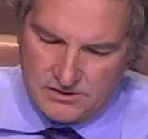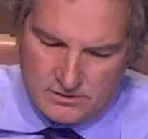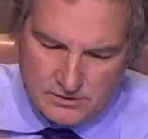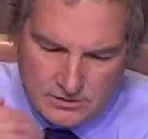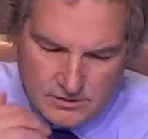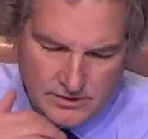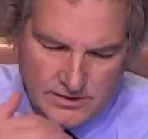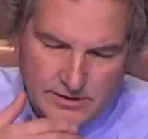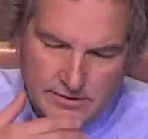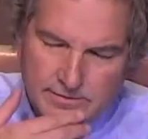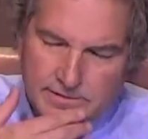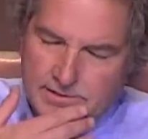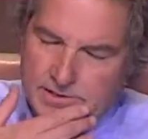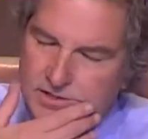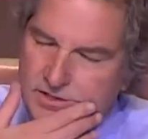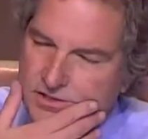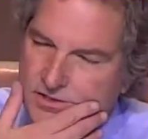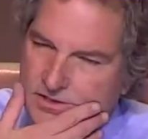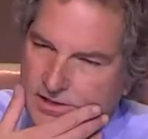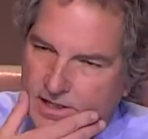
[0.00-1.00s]
earlier
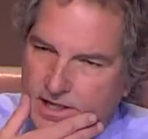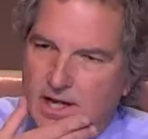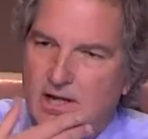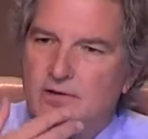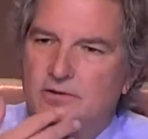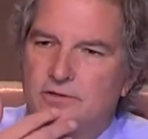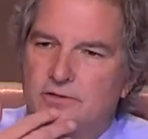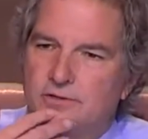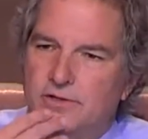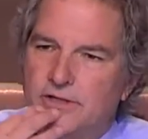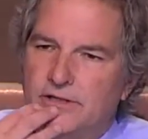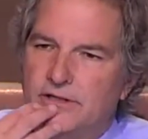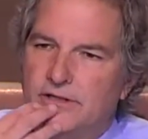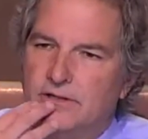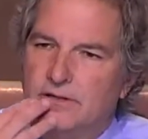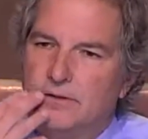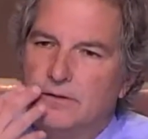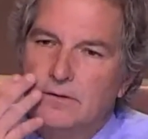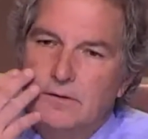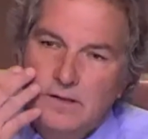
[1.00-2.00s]
this calendar
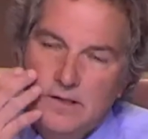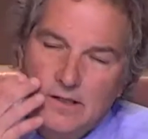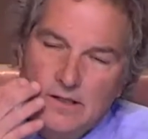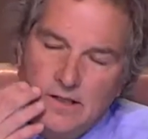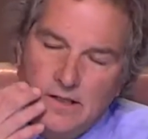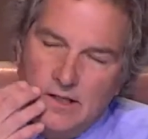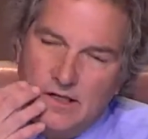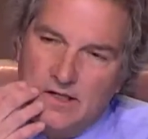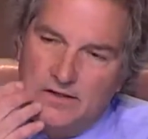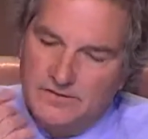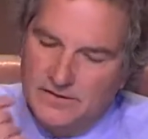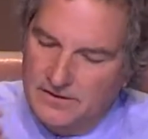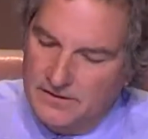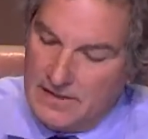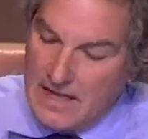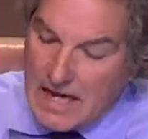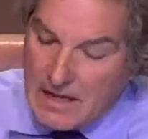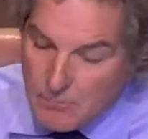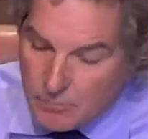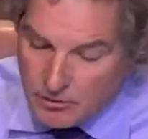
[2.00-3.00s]
year, and then
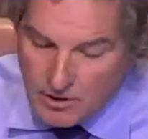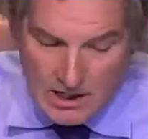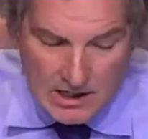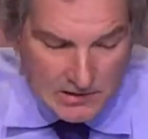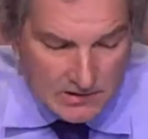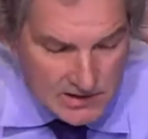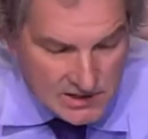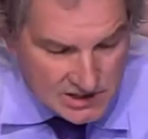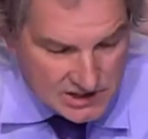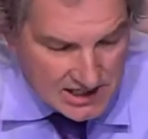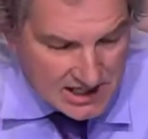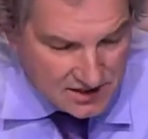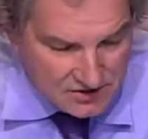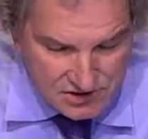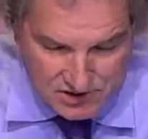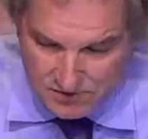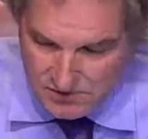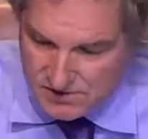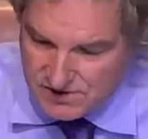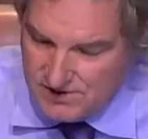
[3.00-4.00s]
that progress
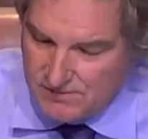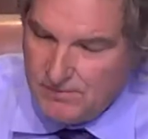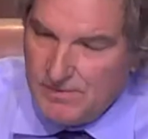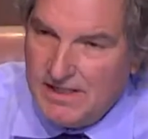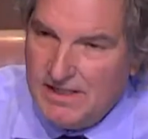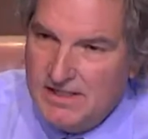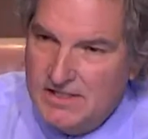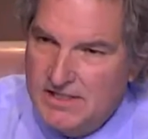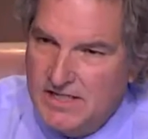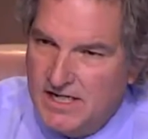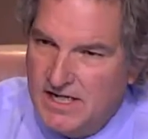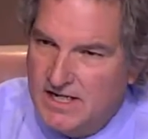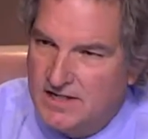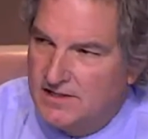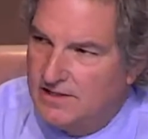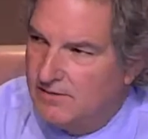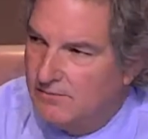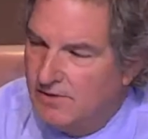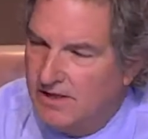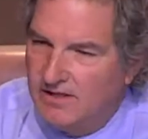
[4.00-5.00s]
actually wasn't maintained.
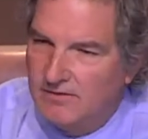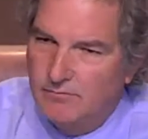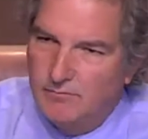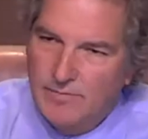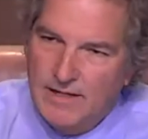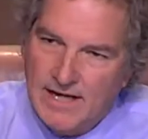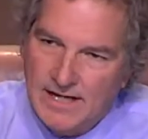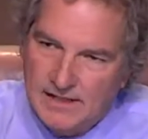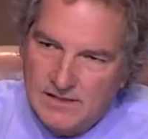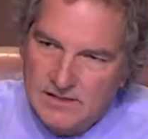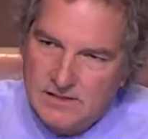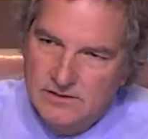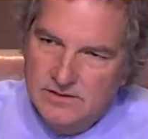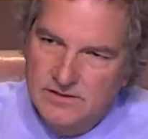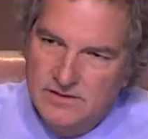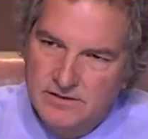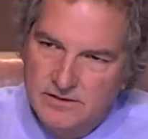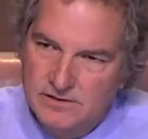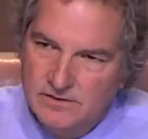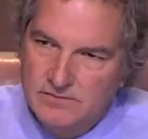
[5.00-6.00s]
It may have
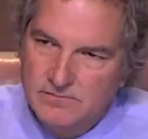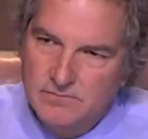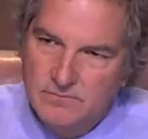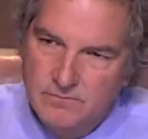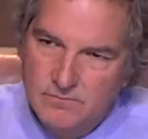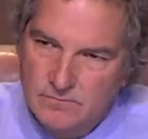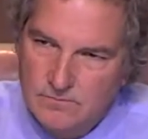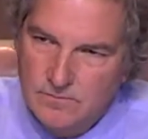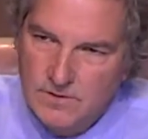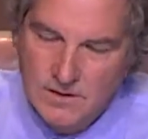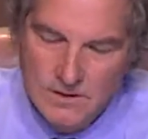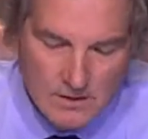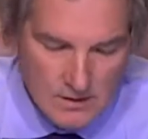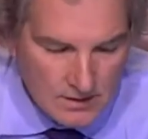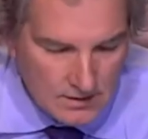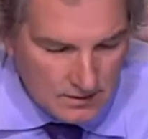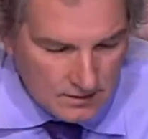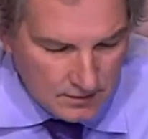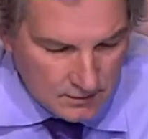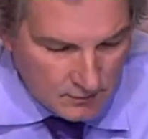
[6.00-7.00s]
backslid to
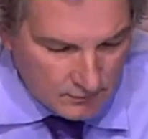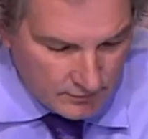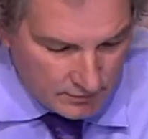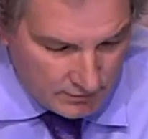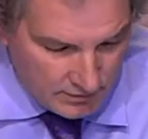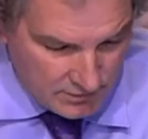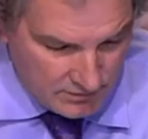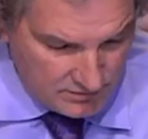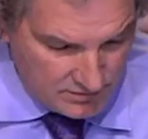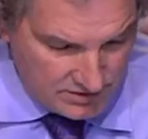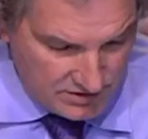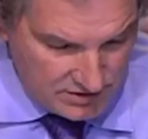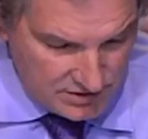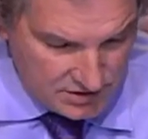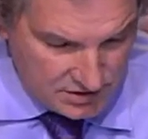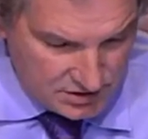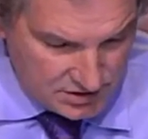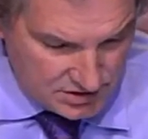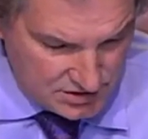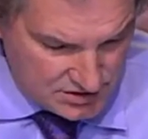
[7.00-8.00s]
overgrown
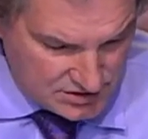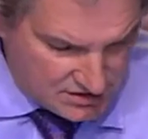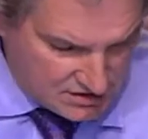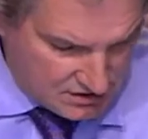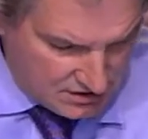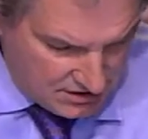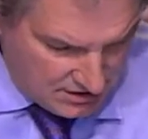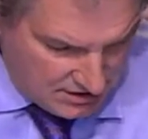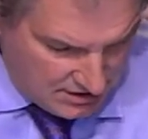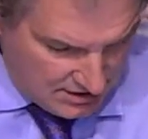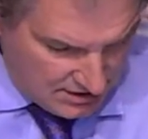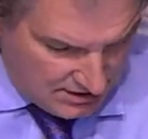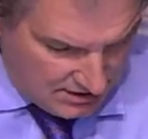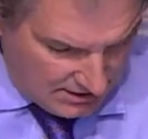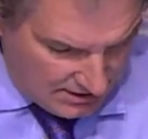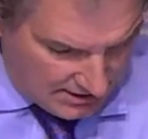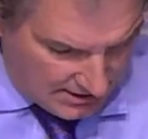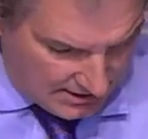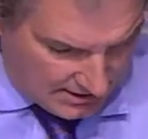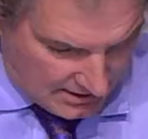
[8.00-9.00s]
conditions.
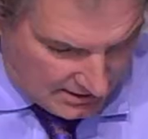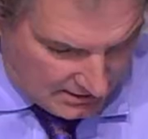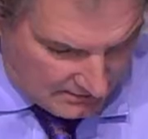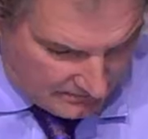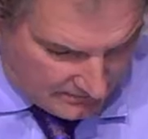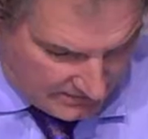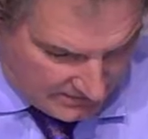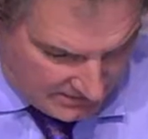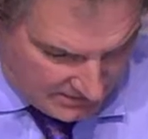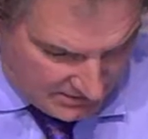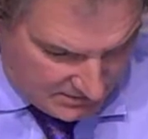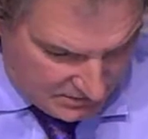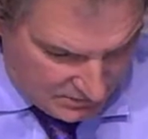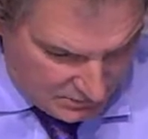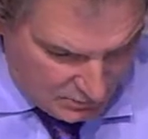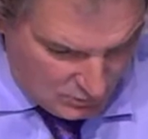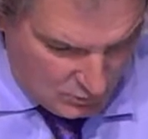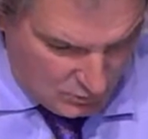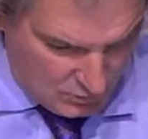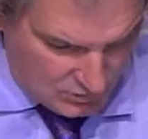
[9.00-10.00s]
Can
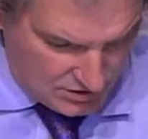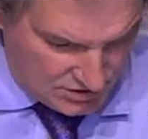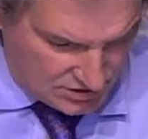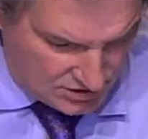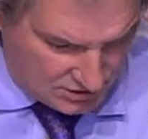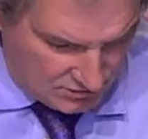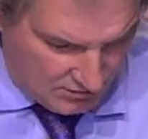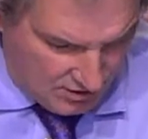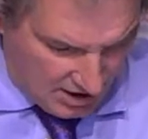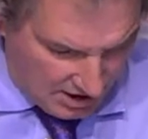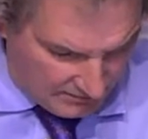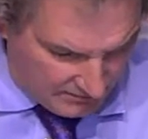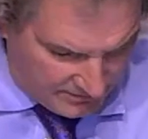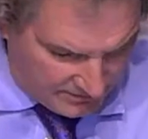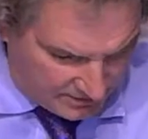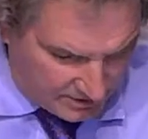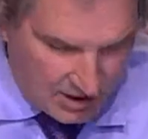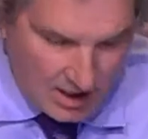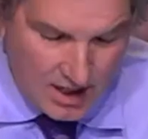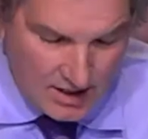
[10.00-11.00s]
you describe
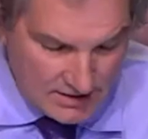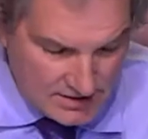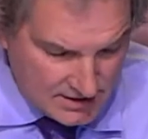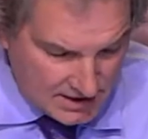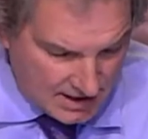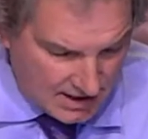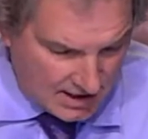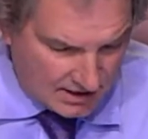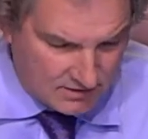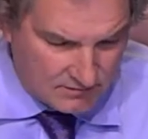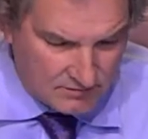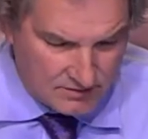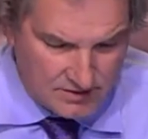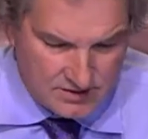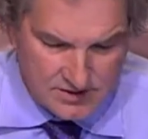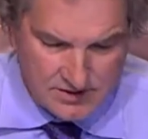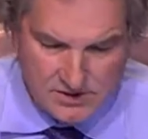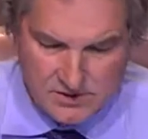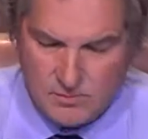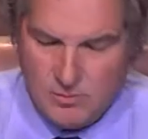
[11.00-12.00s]
your contact with
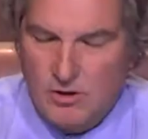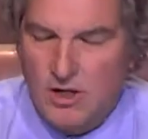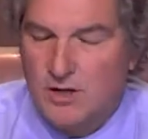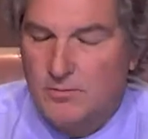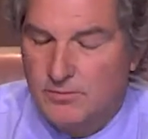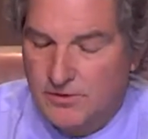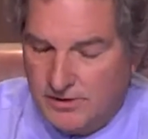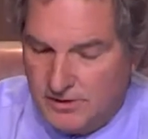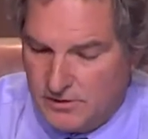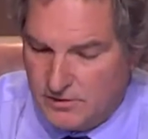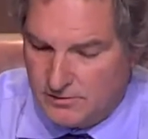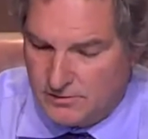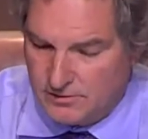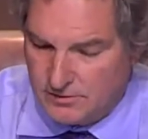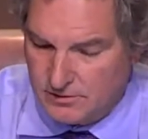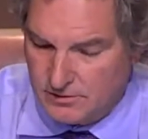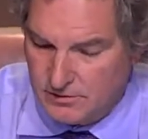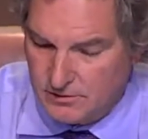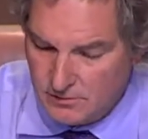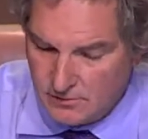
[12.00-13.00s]
this property
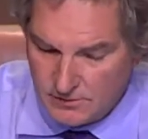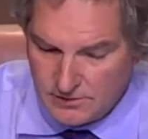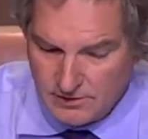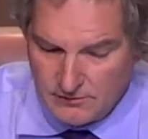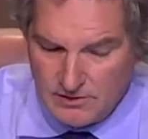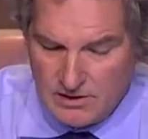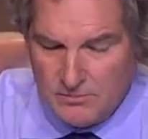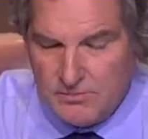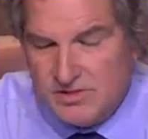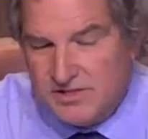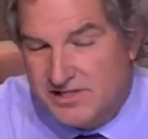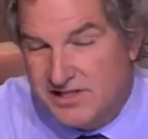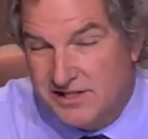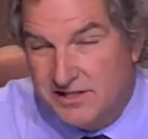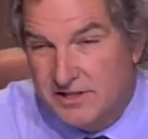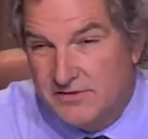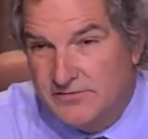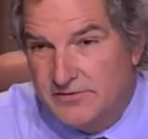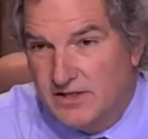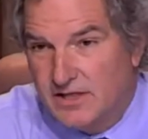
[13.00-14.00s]
owner or the
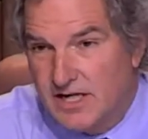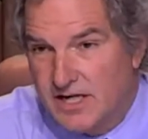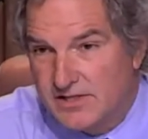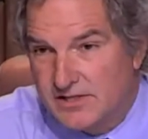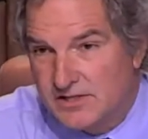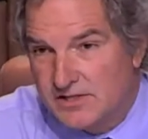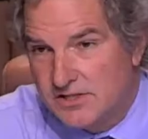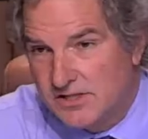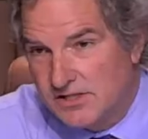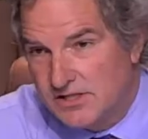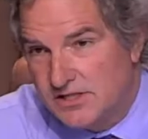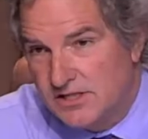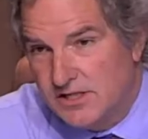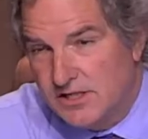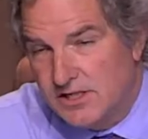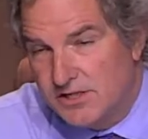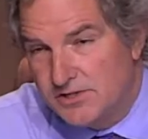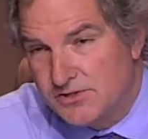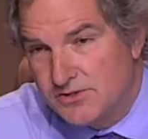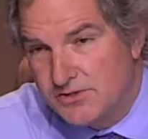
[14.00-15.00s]
representative in the last 60
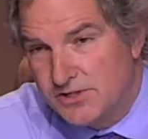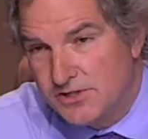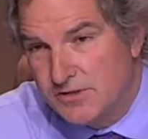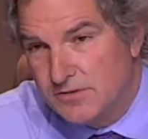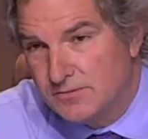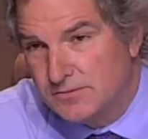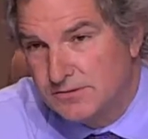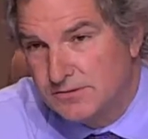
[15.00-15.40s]
days or so?